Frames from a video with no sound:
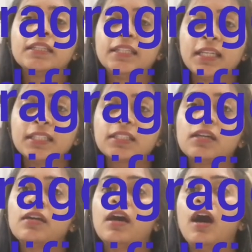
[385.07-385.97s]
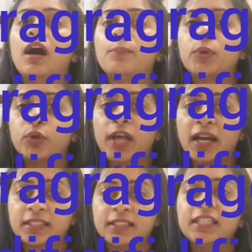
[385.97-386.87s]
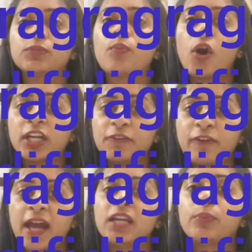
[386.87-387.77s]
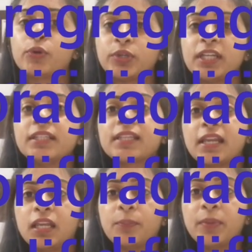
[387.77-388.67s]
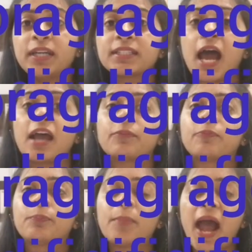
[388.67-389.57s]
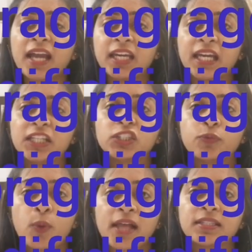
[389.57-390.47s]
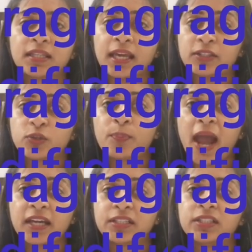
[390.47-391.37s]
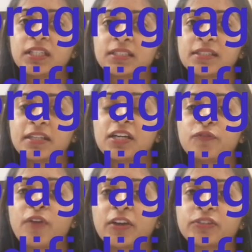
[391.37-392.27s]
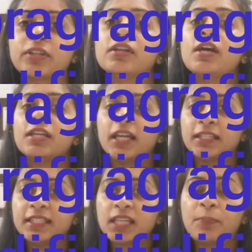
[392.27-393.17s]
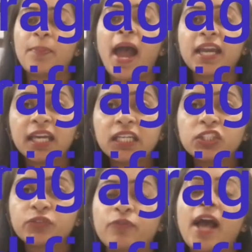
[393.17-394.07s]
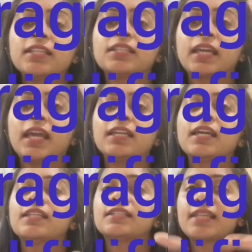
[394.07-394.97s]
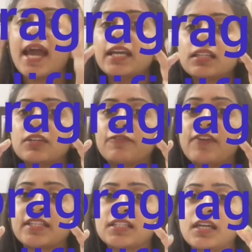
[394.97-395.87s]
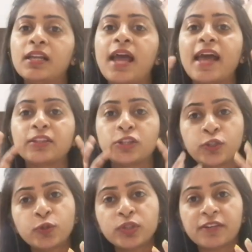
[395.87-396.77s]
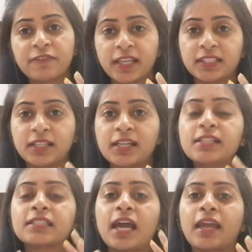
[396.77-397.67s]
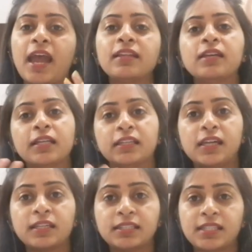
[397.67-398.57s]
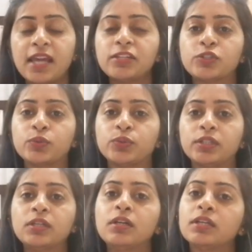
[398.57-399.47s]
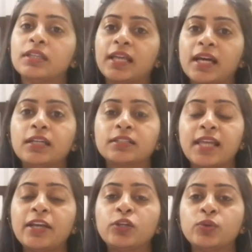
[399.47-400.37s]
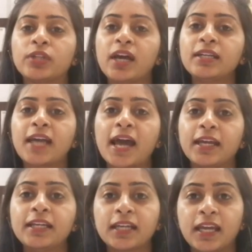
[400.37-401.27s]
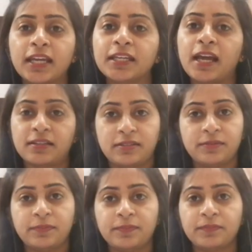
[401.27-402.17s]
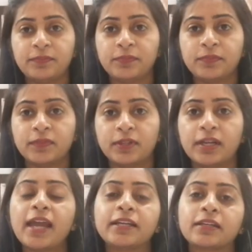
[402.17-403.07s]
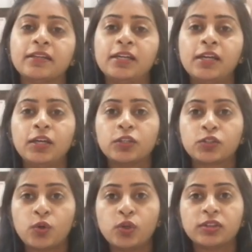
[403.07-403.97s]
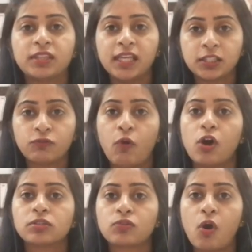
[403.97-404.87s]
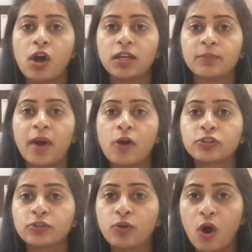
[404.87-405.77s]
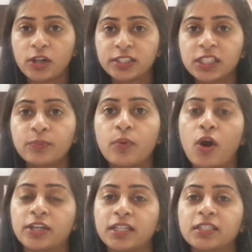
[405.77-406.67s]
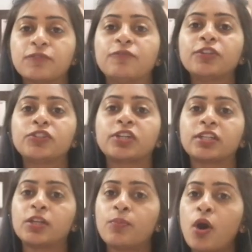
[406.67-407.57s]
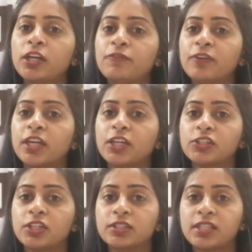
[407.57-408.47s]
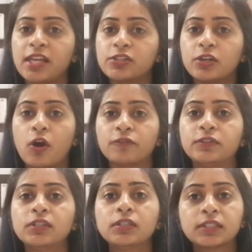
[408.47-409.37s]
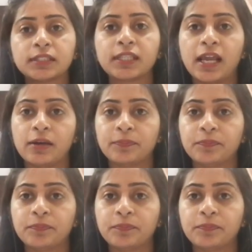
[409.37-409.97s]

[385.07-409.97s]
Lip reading: these products, these modified proteins and lipids are packaged once again. So packaging is the third function. These are packaged once again inside the vesicle, and through the vesicles again they are sent to their target areas, right? So this was all about Golgi bodies, which are the modification center of the cell.